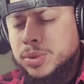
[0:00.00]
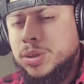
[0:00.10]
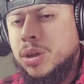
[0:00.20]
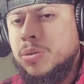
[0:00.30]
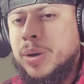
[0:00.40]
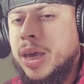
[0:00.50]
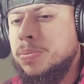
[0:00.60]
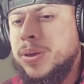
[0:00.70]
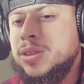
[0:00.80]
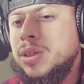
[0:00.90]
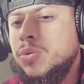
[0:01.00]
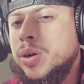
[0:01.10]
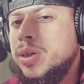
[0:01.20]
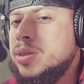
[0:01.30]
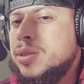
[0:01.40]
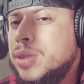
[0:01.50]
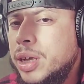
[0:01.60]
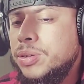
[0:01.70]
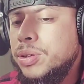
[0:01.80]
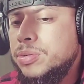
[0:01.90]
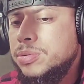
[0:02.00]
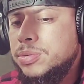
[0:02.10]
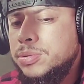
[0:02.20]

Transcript: So my MPC ONE isn't standalone.